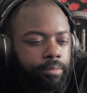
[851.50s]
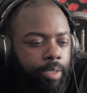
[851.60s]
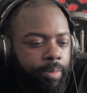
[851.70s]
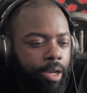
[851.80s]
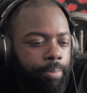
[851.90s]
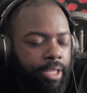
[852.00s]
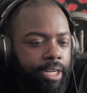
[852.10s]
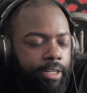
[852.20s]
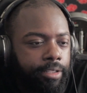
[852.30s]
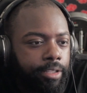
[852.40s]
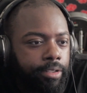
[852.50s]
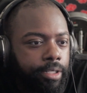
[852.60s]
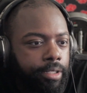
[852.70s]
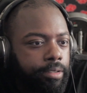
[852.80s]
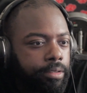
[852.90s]
Maybe I'll play that another
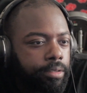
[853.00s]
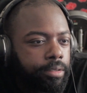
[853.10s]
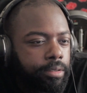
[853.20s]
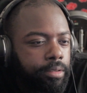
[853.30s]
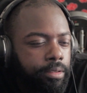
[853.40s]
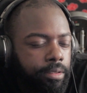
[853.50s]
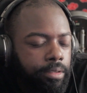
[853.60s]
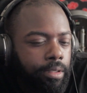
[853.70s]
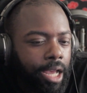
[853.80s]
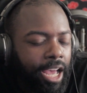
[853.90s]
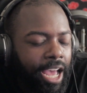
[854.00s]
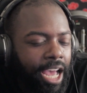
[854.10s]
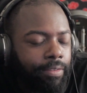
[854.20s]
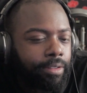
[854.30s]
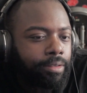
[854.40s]
day. I
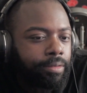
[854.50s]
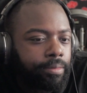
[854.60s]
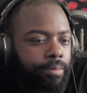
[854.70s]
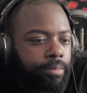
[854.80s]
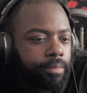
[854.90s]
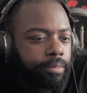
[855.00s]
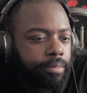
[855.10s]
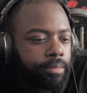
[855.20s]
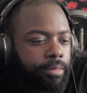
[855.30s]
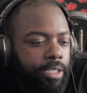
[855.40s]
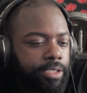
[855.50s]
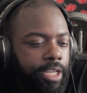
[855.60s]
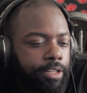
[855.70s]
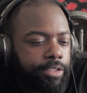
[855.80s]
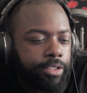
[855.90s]
have it. I
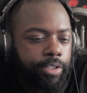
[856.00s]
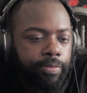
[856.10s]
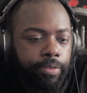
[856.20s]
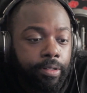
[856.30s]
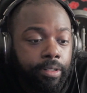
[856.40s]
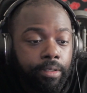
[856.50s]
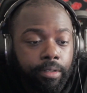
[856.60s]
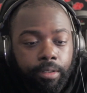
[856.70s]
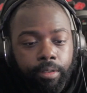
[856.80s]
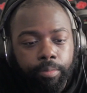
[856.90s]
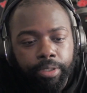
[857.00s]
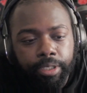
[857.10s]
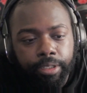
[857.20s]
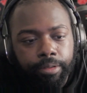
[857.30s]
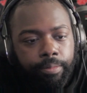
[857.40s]
just got to search for it.
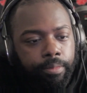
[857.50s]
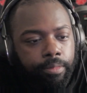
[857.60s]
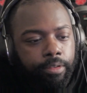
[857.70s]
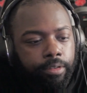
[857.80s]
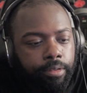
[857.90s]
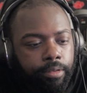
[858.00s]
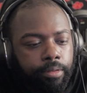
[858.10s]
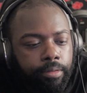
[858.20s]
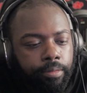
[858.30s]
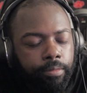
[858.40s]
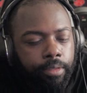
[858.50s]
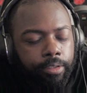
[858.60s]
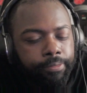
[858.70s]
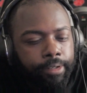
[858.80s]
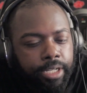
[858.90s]
But yeah,
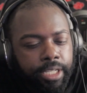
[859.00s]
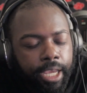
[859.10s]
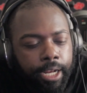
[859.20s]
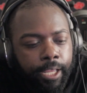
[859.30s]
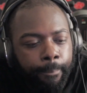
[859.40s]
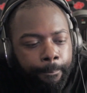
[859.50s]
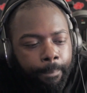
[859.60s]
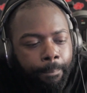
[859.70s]
as far as Annie,